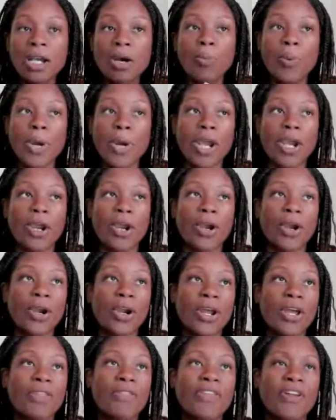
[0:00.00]

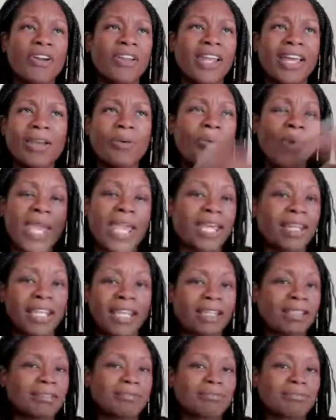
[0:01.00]
where they're like, wait,
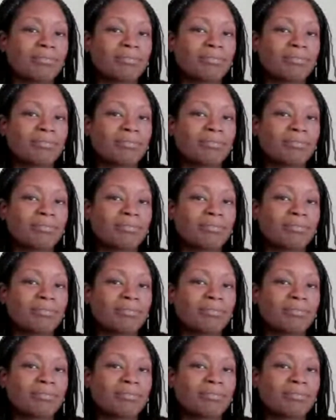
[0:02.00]
like,